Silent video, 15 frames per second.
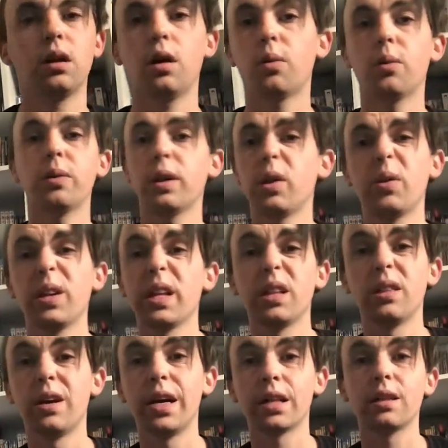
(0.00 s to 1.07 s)
I really
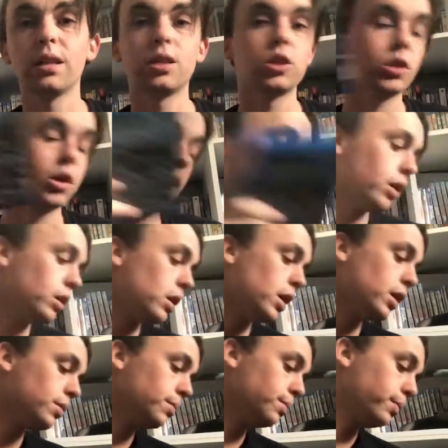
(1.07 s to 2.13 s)
like this show.
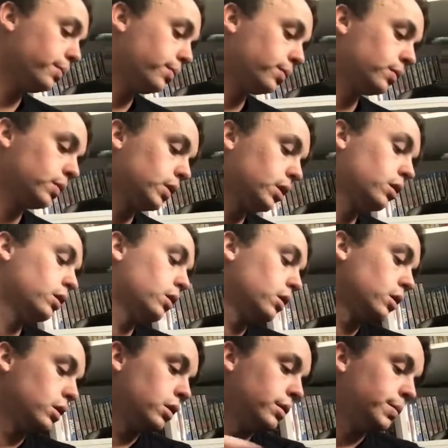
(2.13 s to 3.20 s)
I'm
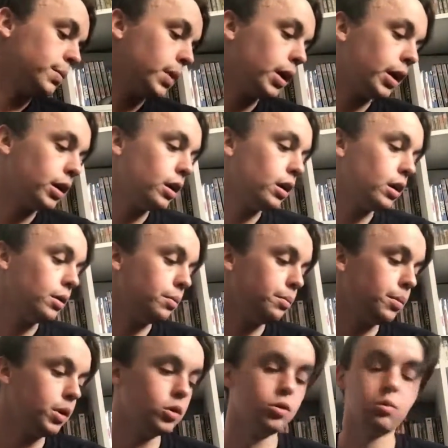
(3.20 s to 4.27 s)
gonna
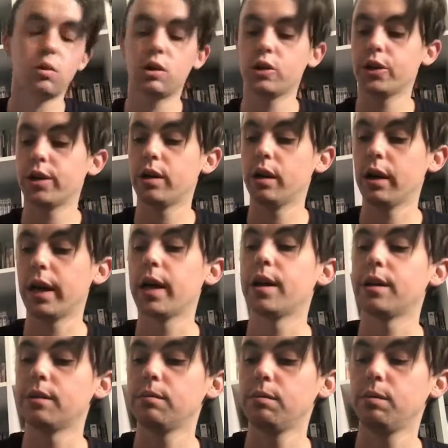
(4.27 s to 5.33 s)
binge watch it
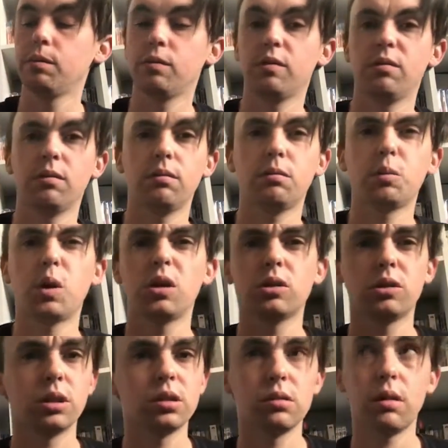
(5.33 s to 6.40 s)
again and
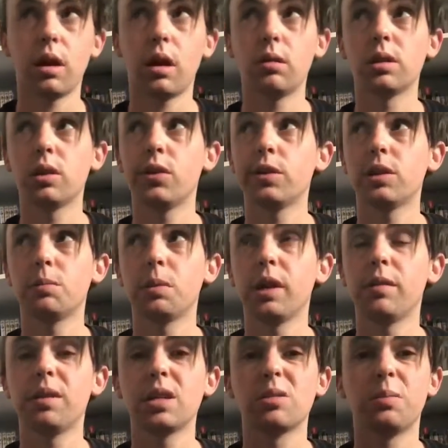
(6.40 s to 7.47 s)
watch the whole series. I
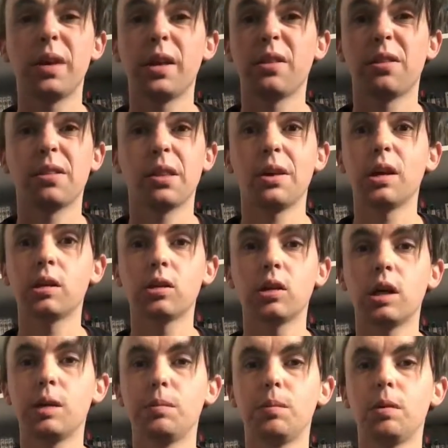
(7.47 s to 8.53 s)
believe this will be the 3rd
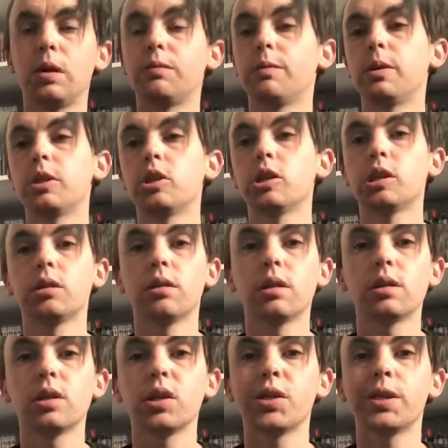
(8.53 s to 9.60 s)
time I've watched the
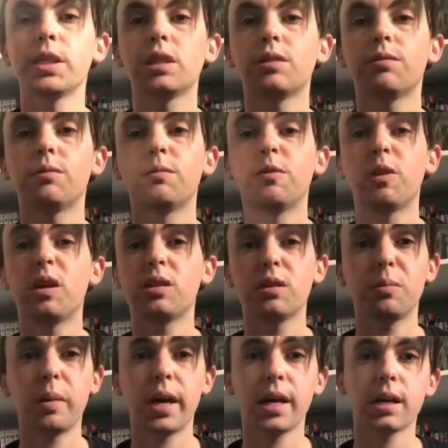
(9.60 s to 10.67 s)
series from front
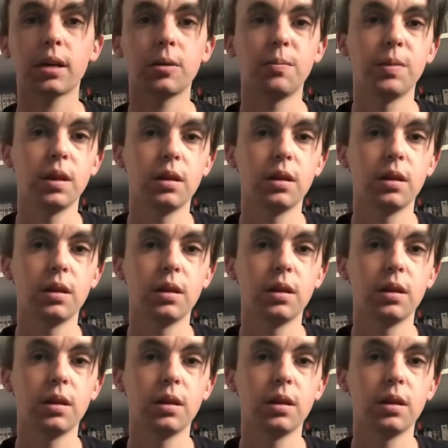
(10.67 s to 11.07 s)
to back.